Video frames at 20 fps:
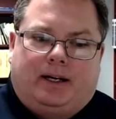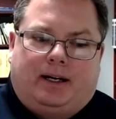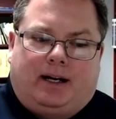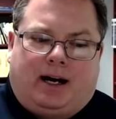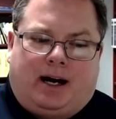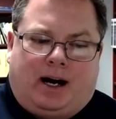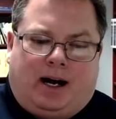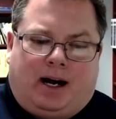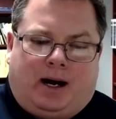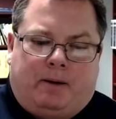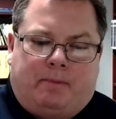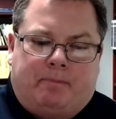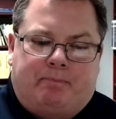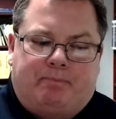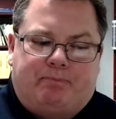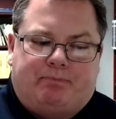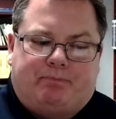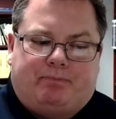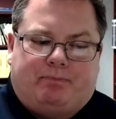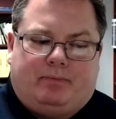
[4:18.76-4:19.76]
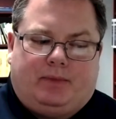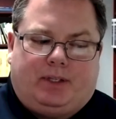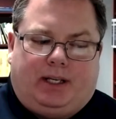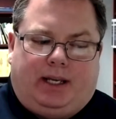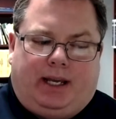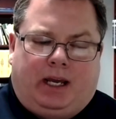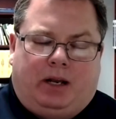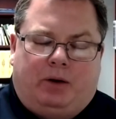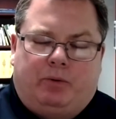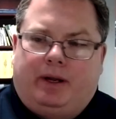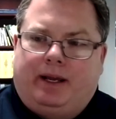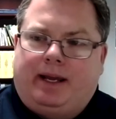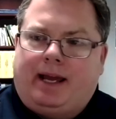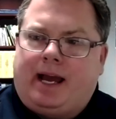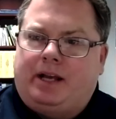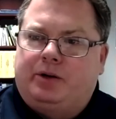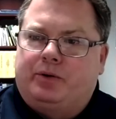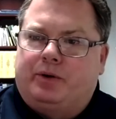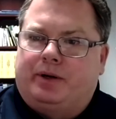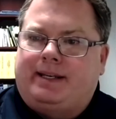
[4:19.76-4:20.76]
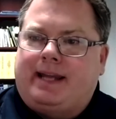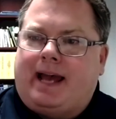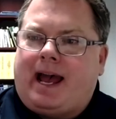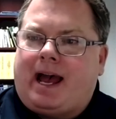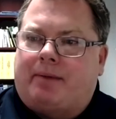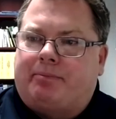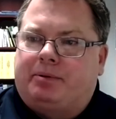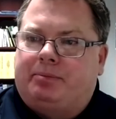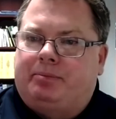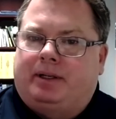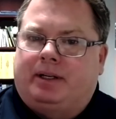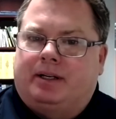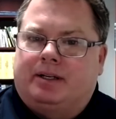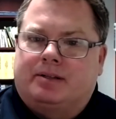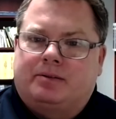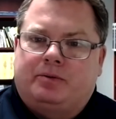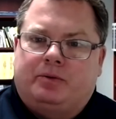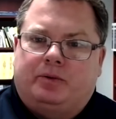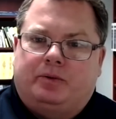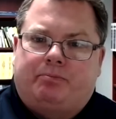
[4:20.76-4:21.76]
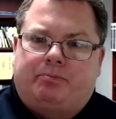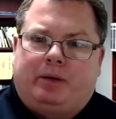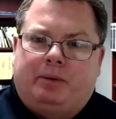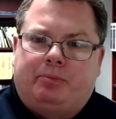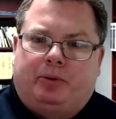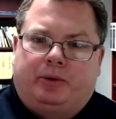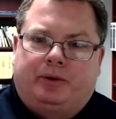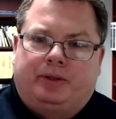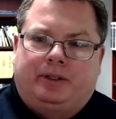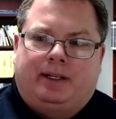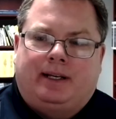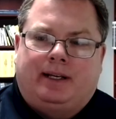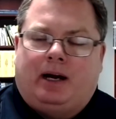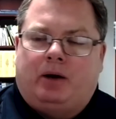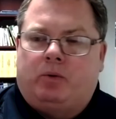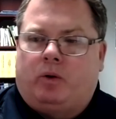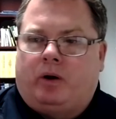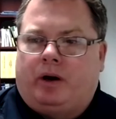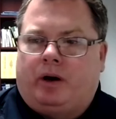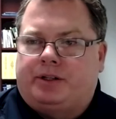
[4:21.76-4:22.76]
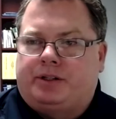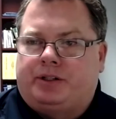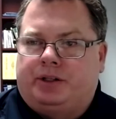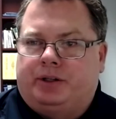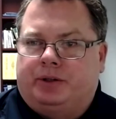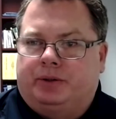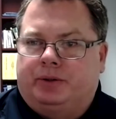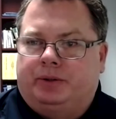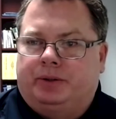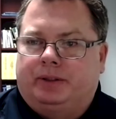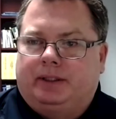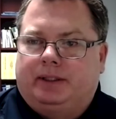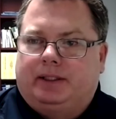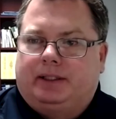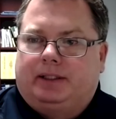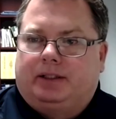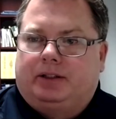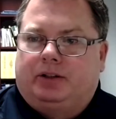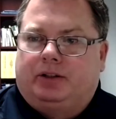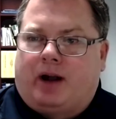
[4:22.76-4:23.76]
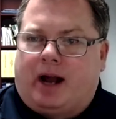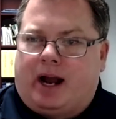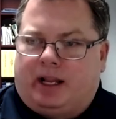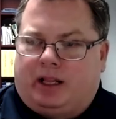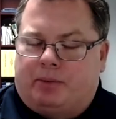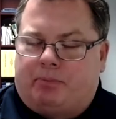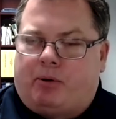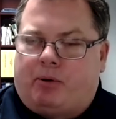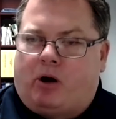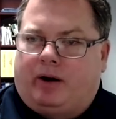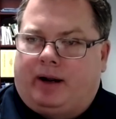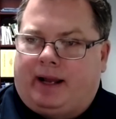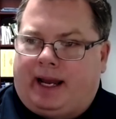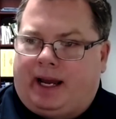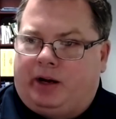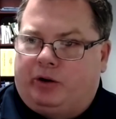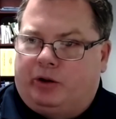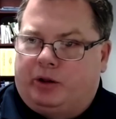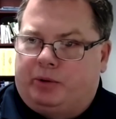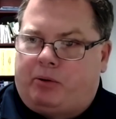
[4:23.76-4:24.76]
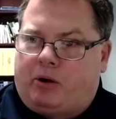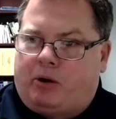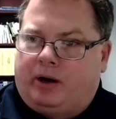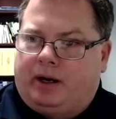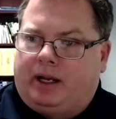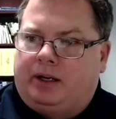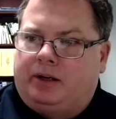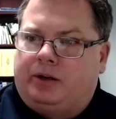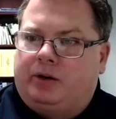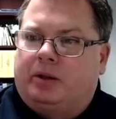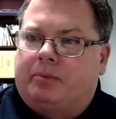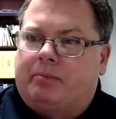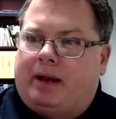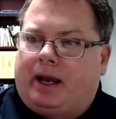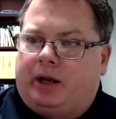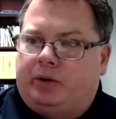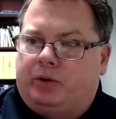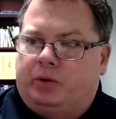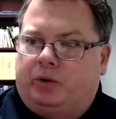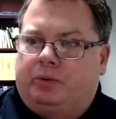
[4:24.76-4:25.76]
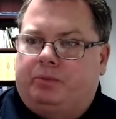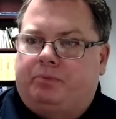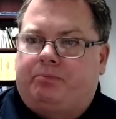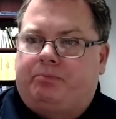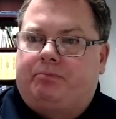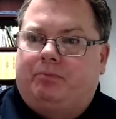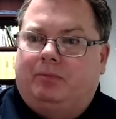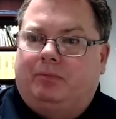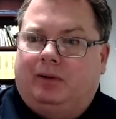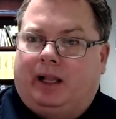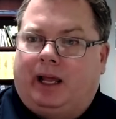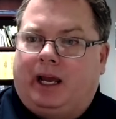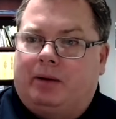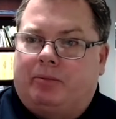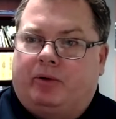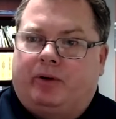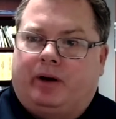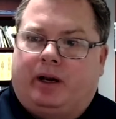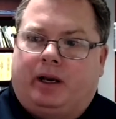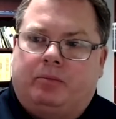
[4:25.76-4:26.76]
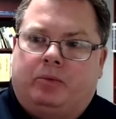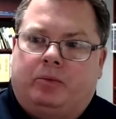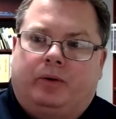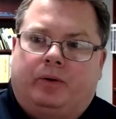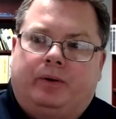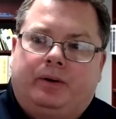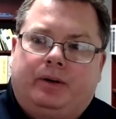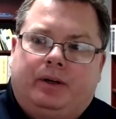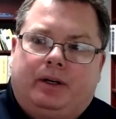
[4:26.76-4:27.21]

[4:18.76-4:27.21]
And we had to adapt because people did not want to grind the part, handle the part, and do the manual labor anymore.